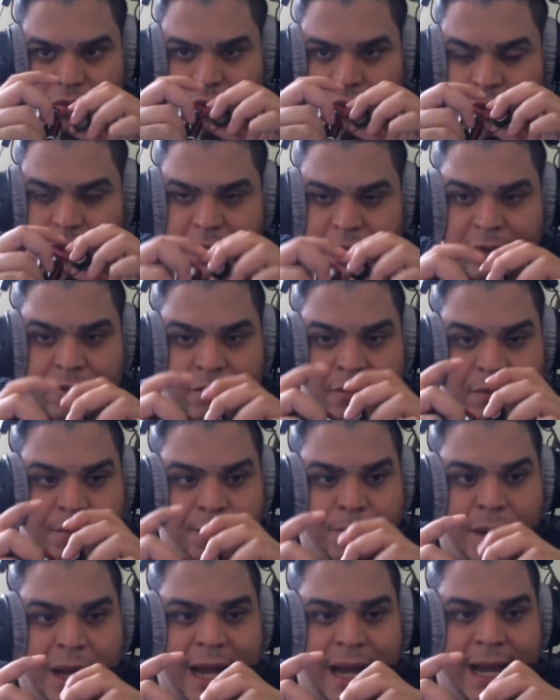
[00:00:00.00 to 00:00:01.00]

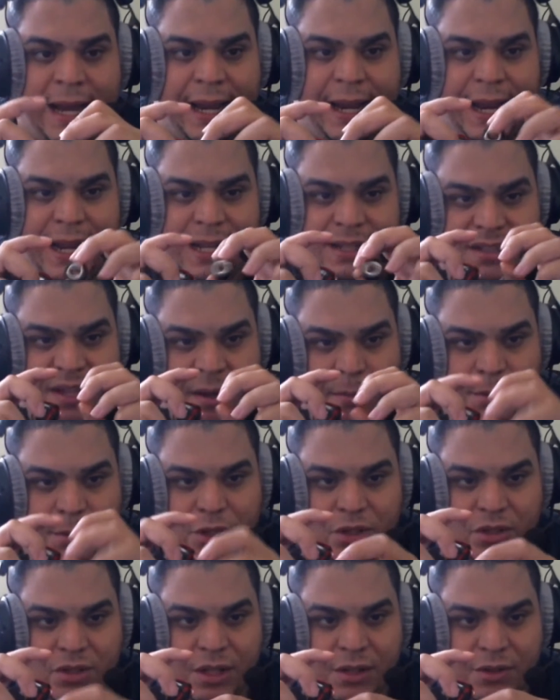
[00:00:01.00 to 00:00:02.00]
even buy a
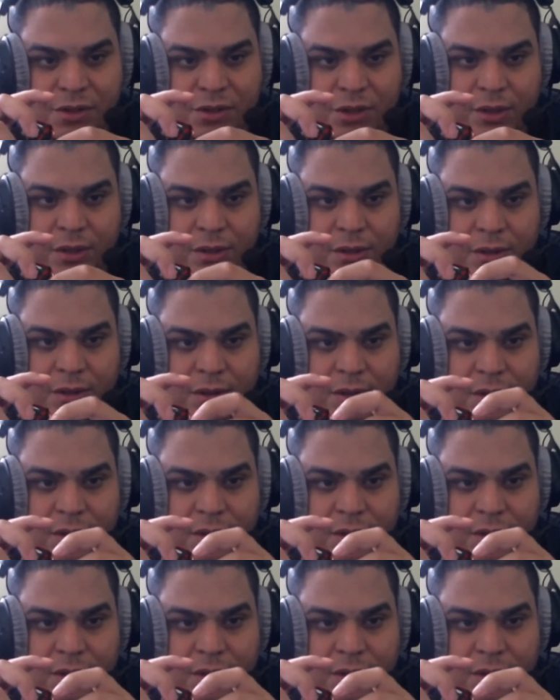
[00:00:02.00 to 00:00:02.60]
temperature sensor,